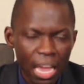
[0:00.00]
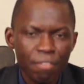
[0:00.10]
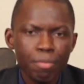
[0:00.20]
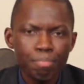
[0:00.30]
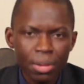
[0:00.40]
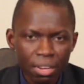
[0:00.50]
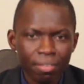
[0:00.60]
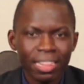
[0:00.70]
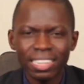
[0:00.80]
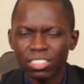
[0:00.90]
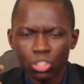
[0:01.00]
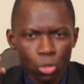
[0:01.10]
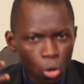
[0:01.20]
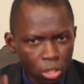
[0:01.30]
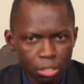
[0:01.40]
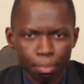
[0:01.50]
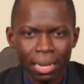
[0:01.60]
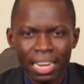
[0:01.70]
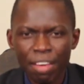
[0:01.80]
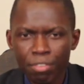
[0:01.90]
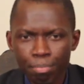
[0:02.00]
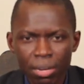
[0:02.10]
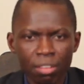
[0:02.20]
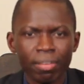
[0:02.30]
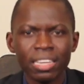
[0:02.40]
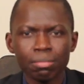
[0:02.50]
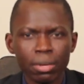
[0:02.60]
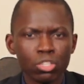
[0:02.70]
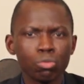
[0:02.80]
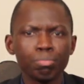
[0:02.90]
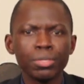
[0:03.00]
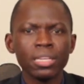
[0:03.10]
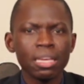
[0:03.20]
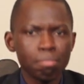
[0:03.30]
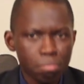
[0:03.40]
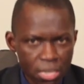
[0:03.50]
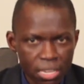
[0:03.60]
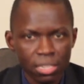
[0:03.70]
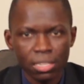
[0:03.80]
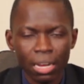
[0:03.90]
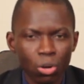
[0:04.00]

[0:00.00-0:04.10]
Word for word: Every believer, that is God's plan. Every believer is meant to be a minister.